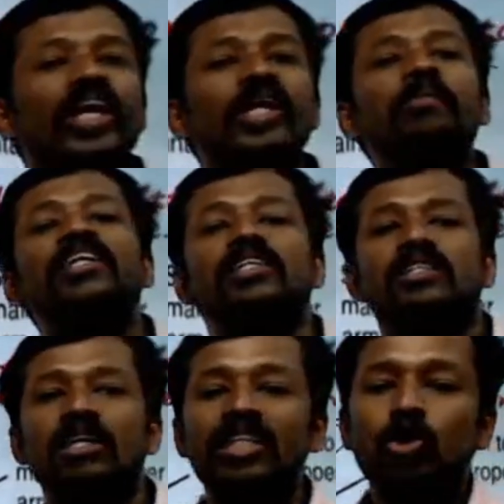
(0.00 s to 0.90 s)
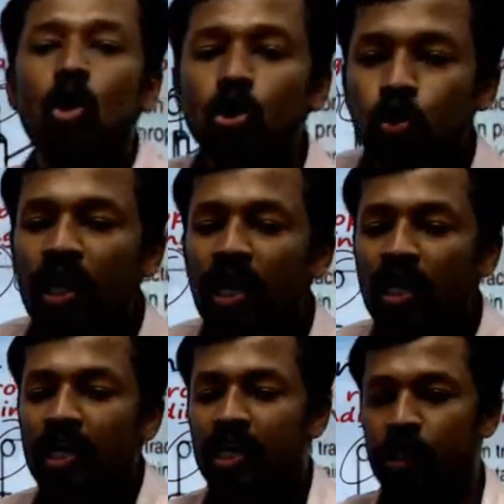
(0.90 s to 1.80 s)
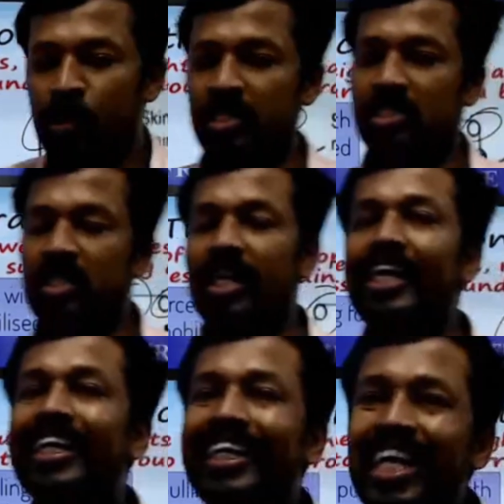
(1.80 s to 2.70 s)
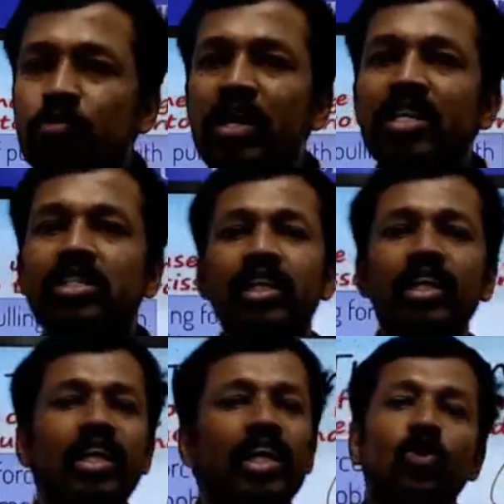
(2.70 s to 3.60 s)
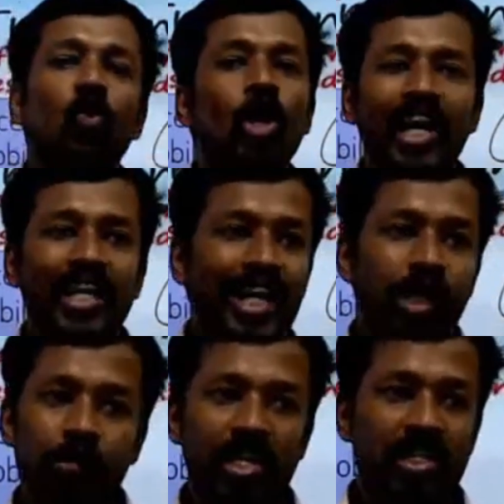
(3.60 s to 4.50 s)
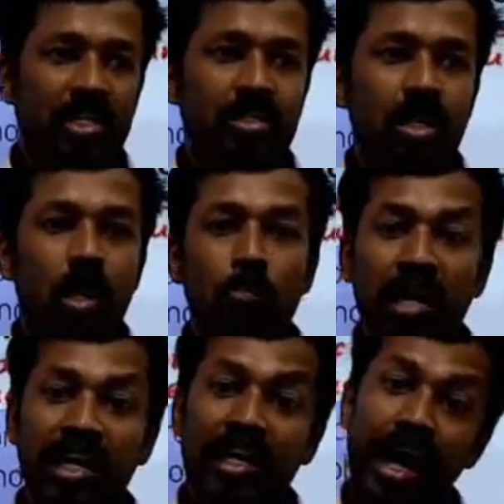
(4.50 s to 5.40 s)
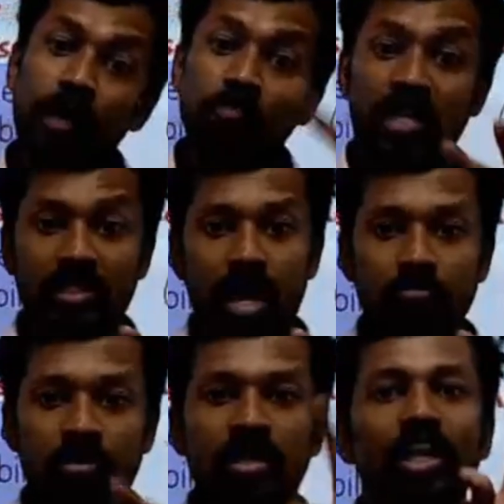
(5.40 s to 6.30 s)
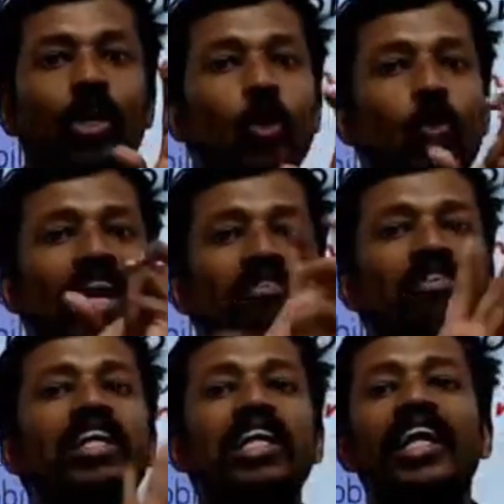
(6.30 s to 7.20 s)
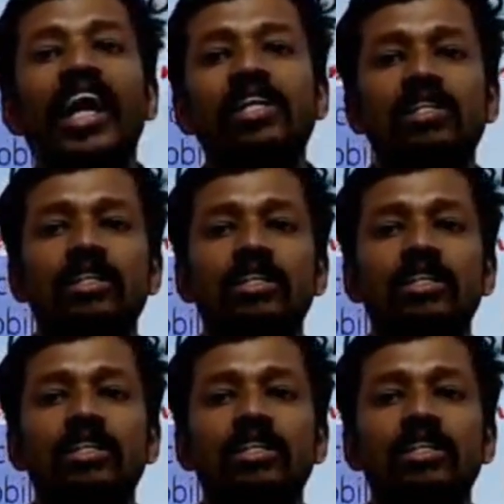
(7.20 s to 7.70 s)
the images. Just go through the images. In TSPSC, you won't get any images, but in AIMS exams, you will definitely get